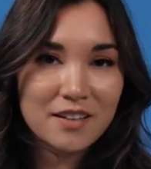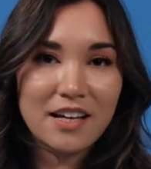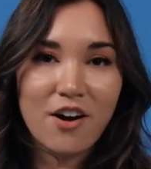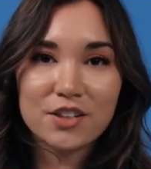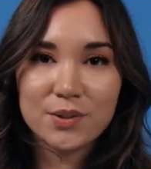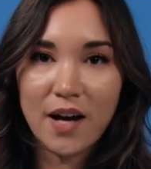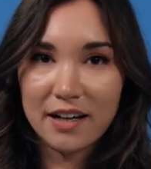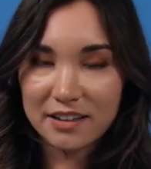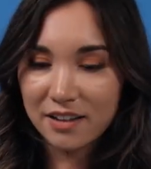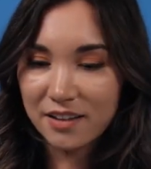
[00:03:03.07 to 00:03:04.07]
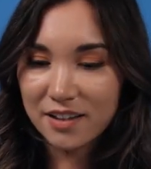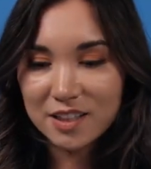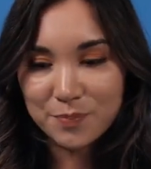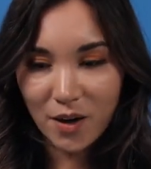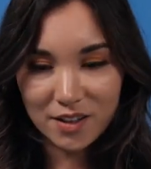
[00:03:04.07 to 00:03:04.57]
They also added
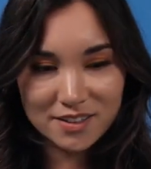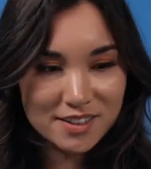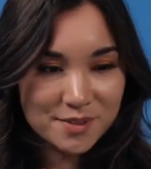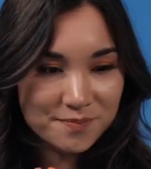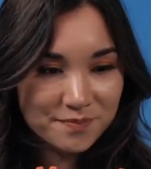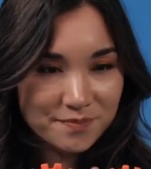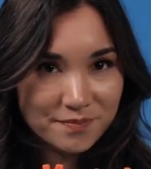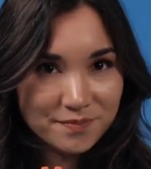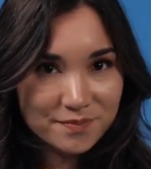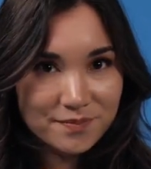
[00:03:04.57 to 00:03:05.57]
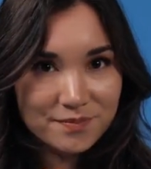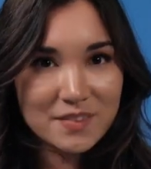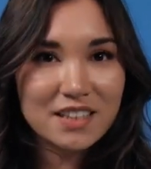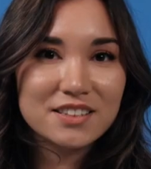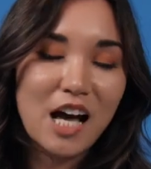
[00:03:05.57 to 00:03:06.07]
these parts
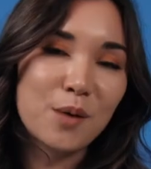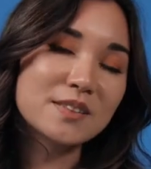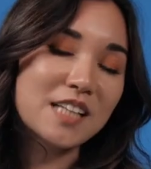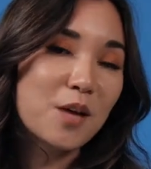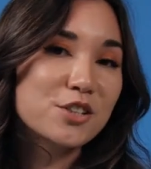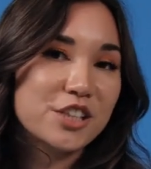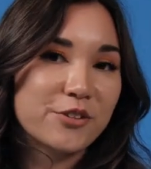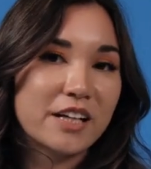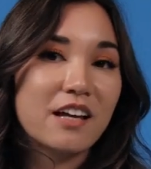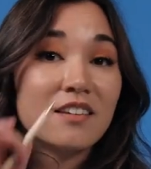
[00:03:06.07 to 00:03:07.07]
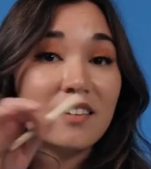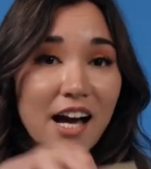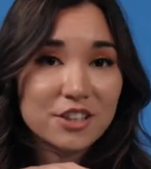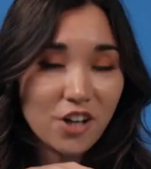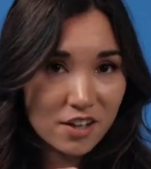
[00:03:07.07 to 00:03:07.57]
to help cell machinery
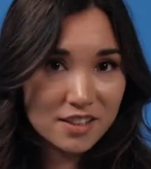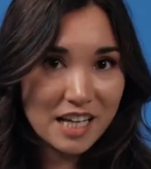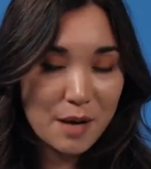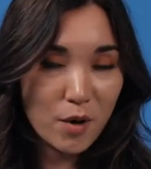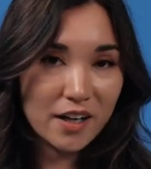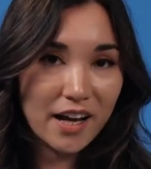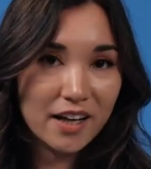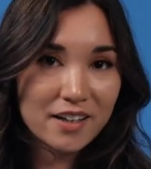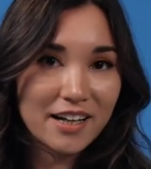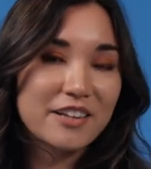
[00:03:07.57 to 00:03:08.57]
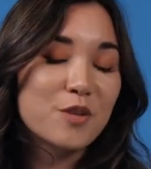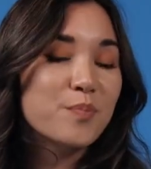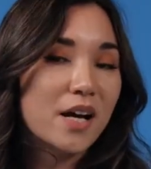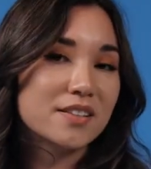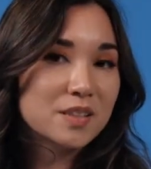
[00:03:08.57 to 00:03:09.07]
latch onto the mRNA in the
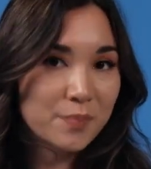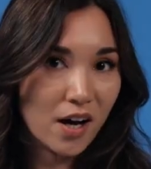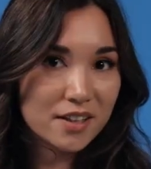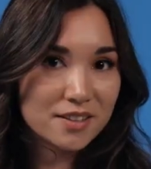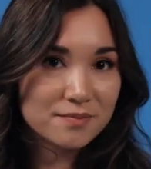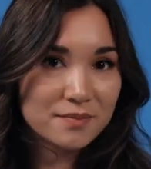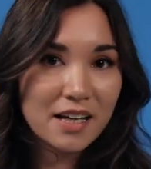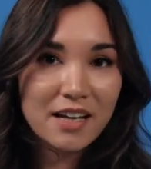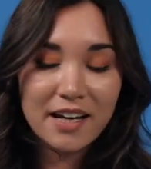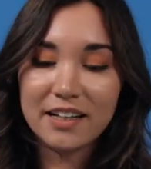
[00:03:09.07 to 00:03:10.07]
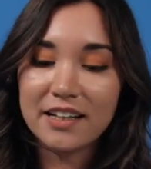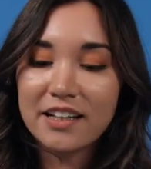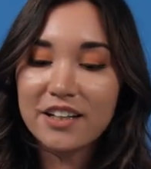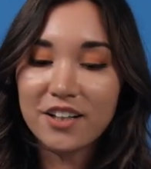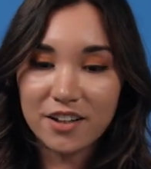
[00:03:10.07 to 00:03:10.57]
best spot. And
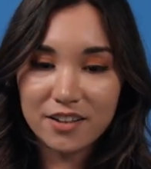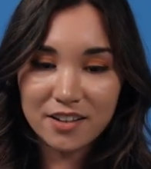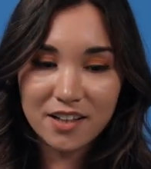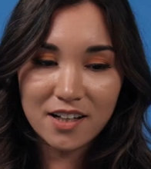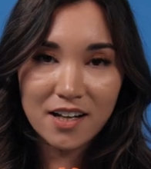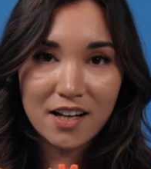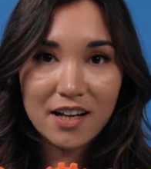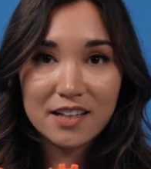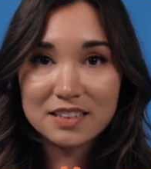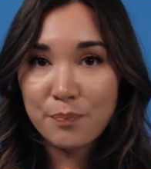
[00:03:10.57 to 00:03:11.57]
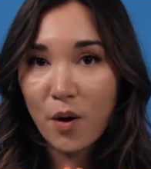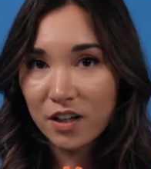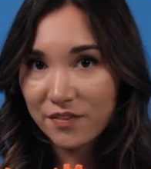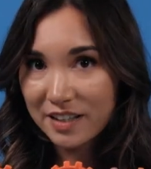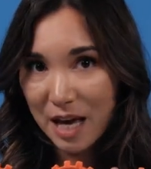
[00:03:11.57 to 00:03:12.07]
here is the
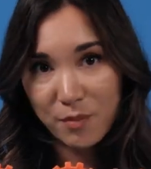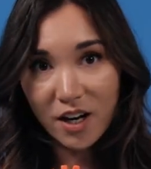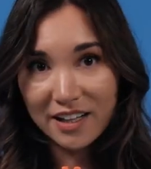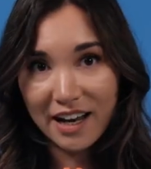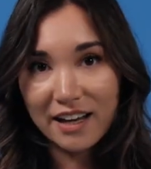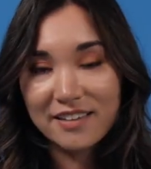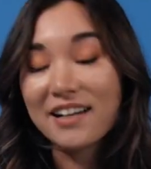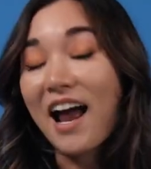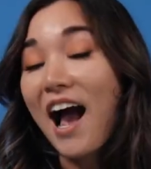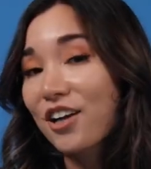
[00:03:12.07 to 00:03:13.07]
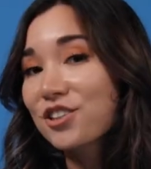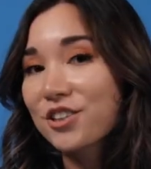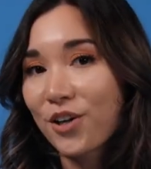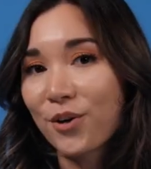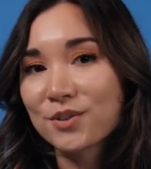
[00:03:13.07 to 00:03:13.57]
part of the mRNA that
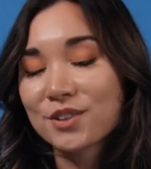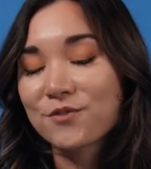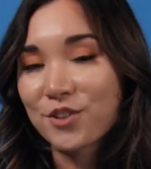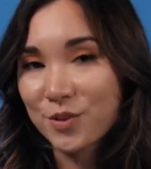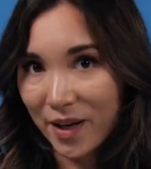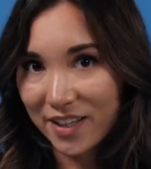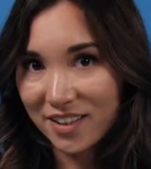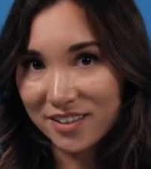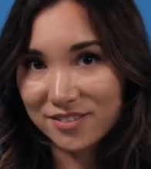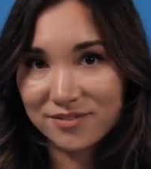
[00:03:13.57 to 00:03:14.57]
actually codes for spike.